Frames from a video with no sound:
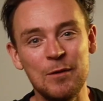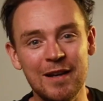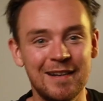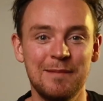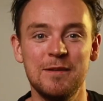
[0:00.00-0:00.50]

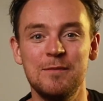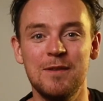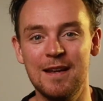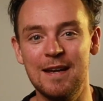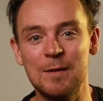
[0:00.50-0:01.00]
quid on Amazon
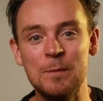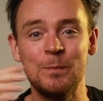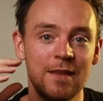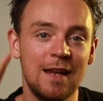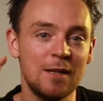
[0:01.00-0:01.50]
right now.
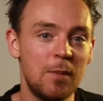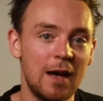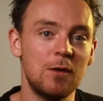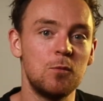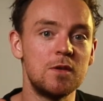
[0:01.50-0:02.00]
The next
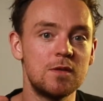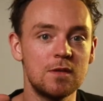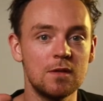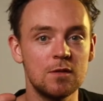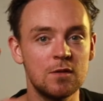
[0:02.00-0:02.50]
bag
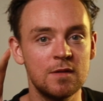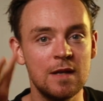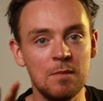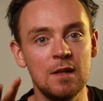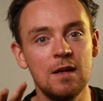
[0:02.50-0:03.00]
was
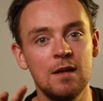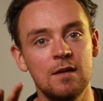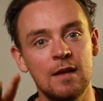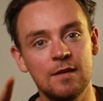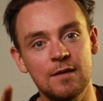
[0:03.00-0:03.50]
similar
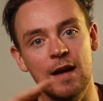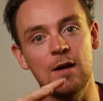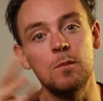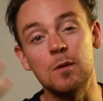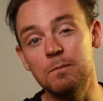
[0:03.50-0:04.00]
in
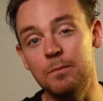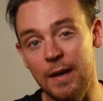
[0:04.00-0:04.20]
style but